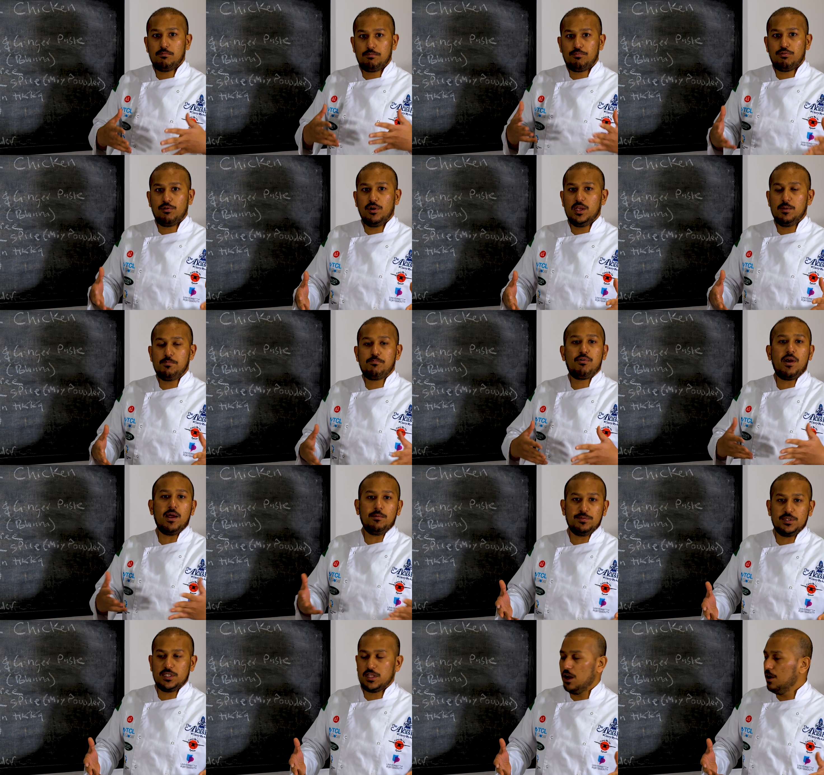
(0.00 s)

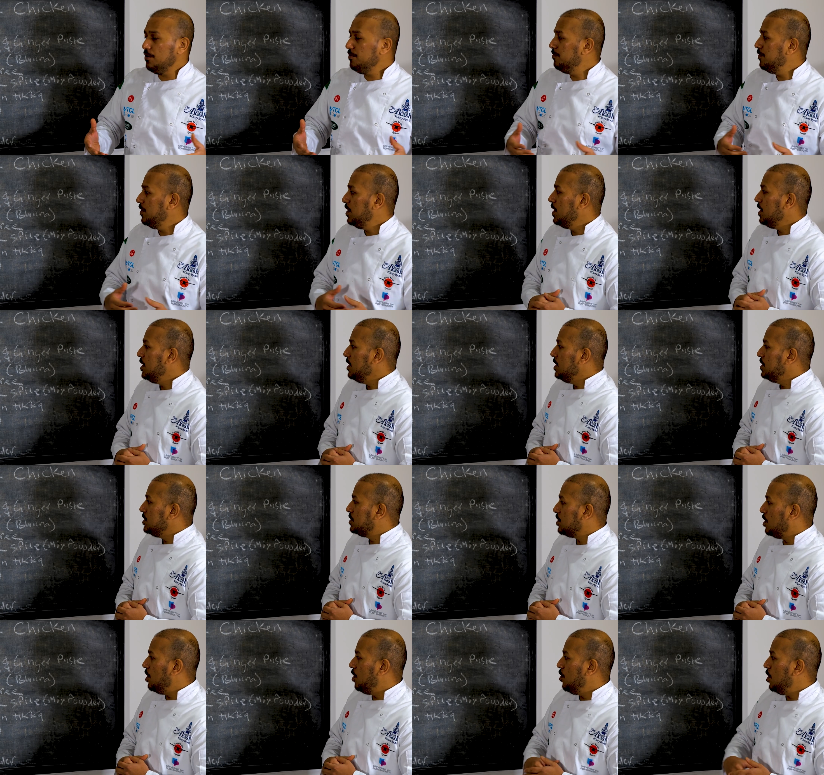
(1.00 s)
pre-prep stuff.
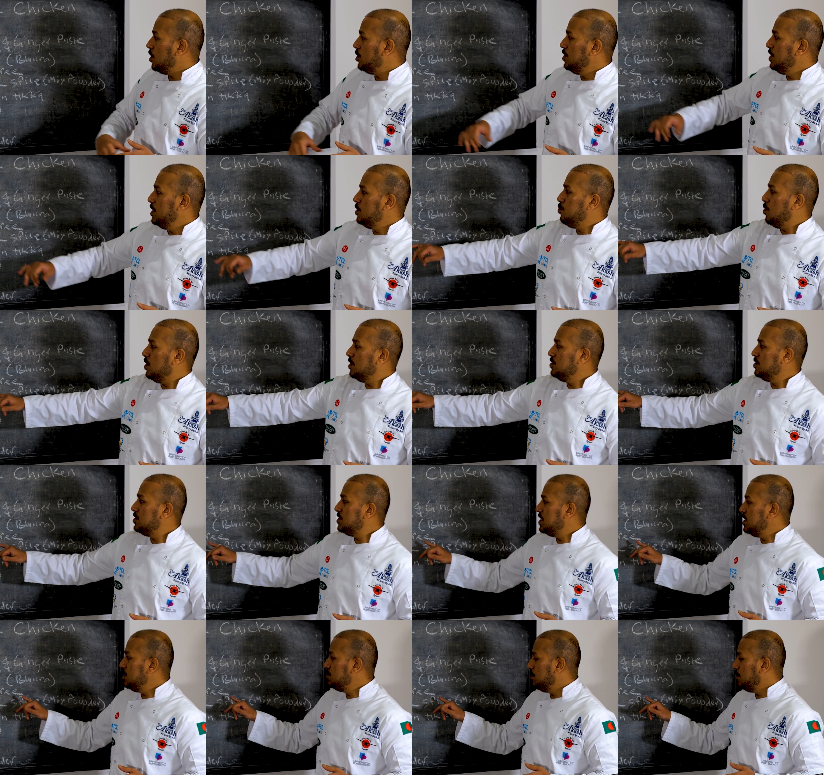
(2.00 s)
So you need 1
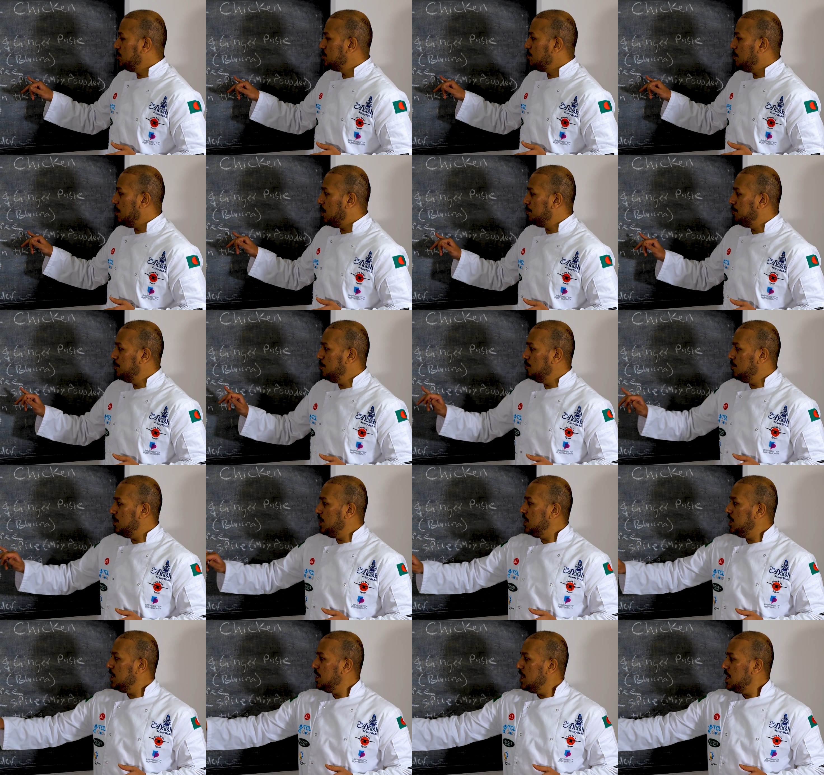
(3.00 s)
teaspoon of tomato
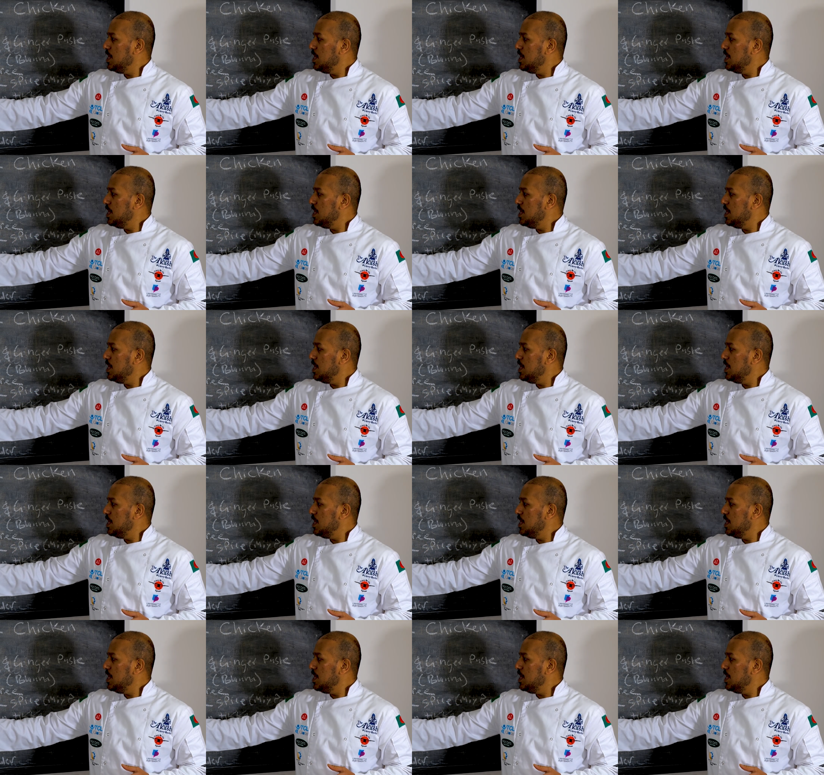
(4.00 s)
puree,